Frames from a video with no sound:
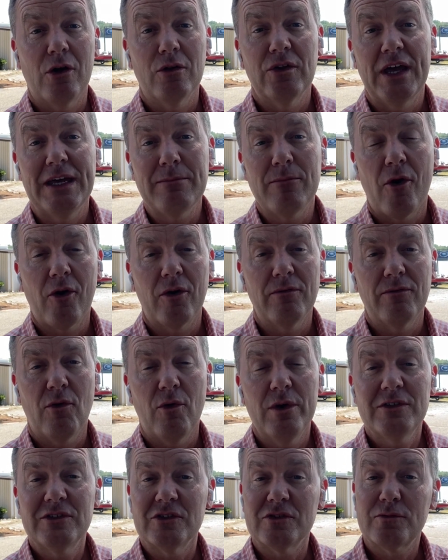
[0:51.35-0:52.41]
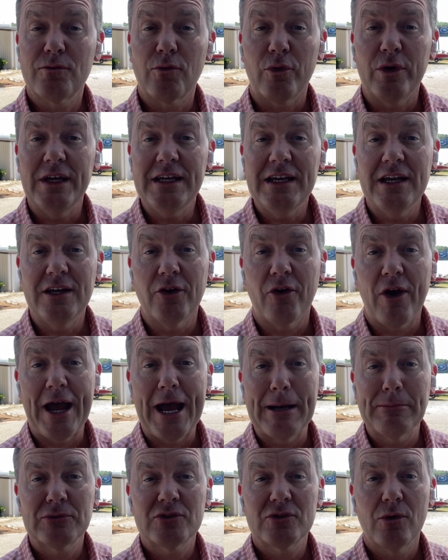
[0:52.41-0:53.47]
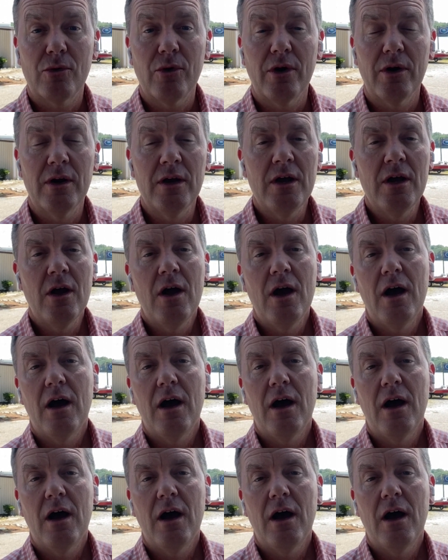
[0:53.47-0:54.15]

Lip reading: It's called Lake Martin Voice. It's free in your app store.